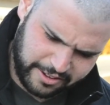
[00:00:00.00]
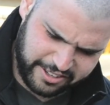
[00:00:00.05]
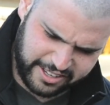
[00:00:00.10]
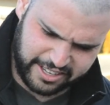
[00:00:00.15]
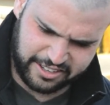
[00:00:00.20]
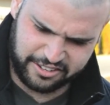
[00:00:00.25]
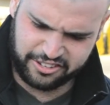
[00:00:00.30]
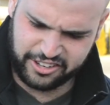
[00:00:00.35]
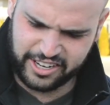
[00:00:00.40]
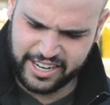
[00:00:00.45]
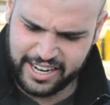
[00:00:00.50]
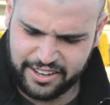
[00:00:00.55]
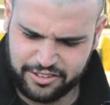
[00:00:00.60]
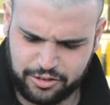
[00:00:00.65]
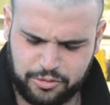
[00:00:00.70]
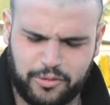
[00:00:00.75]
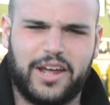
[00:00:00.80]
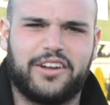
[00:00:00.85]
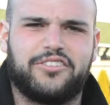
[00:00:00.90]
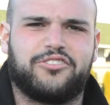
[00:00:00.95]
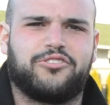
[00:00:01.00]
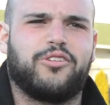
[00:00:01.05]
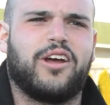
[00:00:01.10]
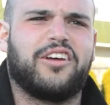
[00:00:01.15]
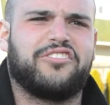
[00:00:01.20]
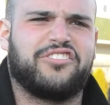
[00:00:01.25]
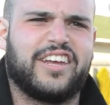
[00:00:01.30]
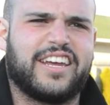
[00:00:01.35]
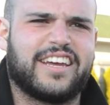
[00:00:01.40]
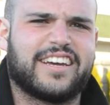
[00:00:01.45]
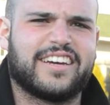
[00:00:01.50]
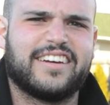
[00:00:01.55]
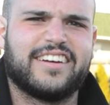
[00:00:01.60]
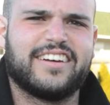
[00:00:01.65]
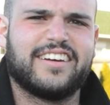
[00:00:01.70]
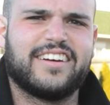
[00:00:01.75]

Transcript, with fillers: It's like a cheese ranch dressing